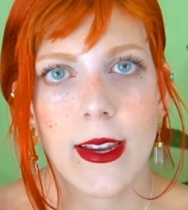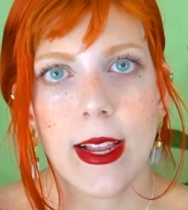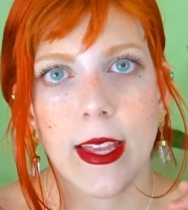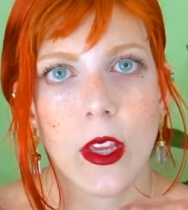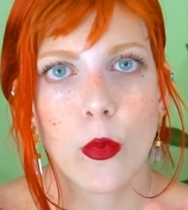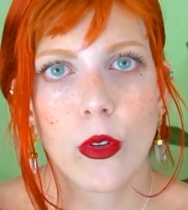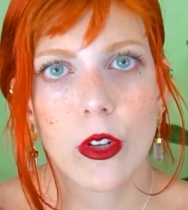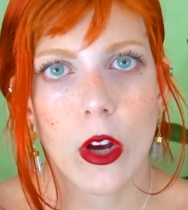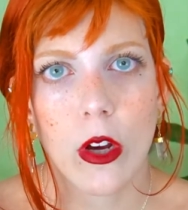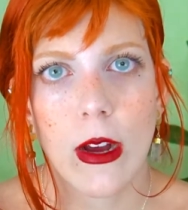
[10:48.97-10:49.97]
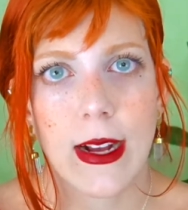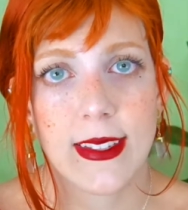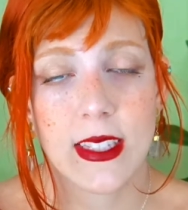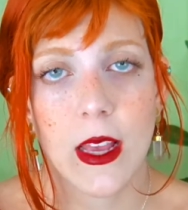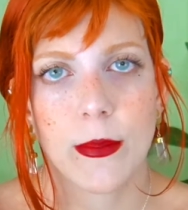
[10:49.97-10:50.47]
Like, he would not
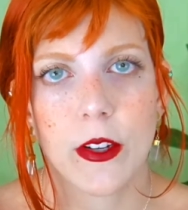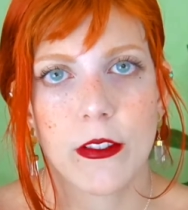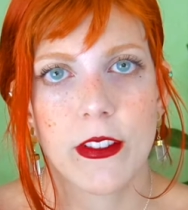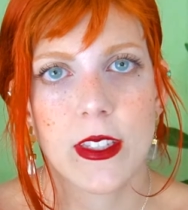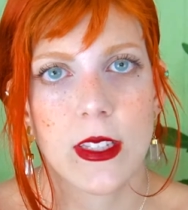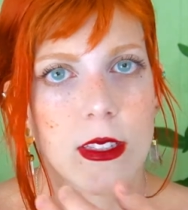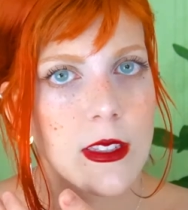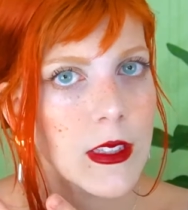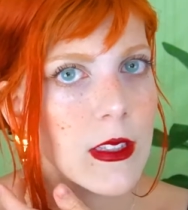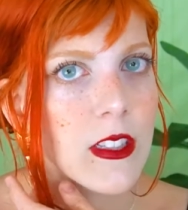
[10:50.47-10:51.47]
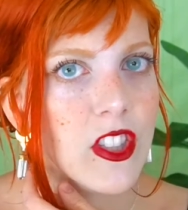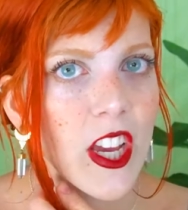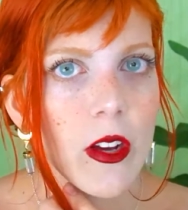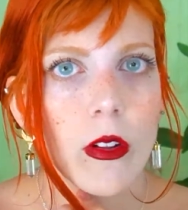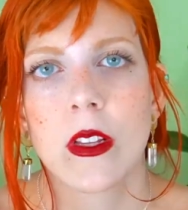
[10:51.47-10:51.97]
accept her visits in the
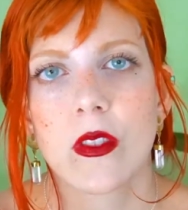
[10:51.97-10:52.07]
jail.